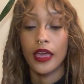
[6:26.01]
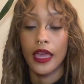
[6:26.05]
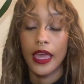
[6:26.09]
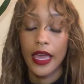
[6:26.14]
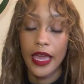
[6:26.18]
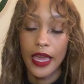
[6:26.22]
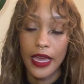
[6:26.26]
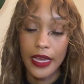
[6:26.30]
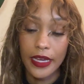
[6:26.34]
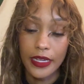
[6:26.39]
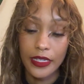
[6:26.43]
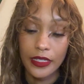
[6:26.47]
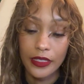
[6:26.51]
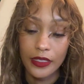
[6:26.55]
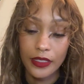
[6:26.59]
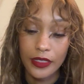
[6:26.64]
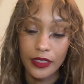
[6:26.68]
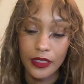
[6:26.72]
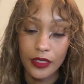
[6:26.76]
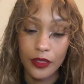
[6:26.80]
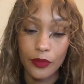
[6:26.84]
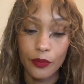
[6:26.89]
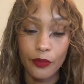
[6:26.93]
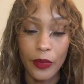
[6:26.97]
And
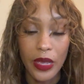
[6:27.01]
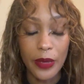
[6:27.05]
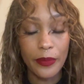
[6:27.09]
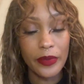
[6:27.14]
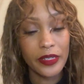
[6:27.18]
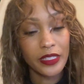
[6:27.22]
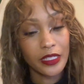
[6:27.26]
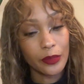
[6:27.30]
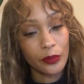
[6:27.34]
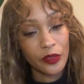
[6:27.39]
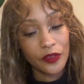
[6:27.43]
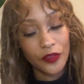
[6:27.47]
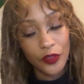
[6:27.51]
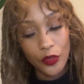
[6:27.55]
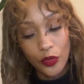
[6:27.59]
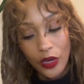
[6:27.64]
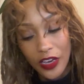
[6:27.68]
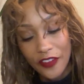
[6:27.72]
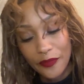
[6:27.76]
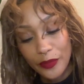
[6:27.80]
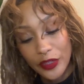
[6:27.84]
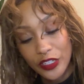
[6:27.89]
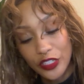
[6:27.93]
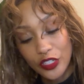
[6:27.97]
maybe some of you
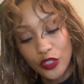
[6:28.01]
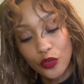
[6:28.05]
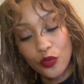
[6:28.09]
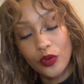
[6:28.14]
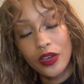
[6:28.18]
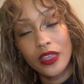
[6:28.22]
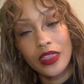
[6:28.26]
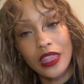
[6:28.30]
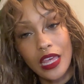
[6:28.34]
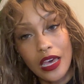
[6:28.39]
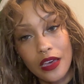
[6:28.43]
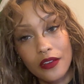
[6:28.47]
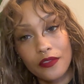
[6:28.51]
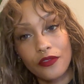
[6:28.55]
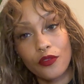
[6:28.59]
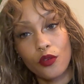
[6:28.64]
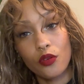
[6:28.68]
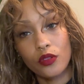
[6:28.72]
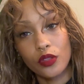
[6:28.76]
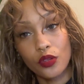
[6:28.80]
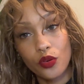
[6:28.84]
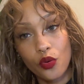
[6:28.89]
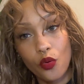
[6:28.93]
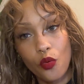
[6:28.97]
have been doing that for
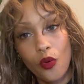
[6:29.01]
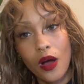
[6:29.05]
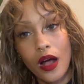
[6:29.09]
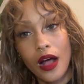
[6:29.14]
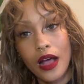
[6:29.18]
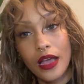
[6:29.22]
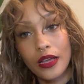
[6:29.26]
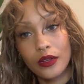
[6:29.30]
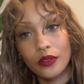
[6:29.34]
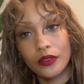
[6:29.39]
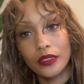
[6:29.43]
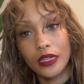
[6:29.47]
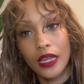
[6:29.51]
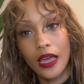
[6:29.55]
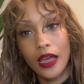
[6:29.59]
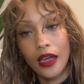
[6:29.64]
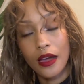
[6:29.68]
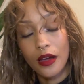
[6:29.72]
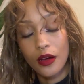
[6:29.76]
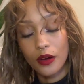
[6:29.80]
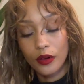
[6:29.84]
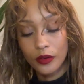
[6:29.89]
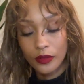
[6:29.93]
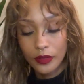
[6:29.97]
a little while
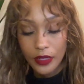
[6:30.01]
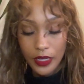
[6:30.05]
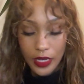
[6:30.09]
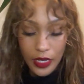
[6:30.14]
now.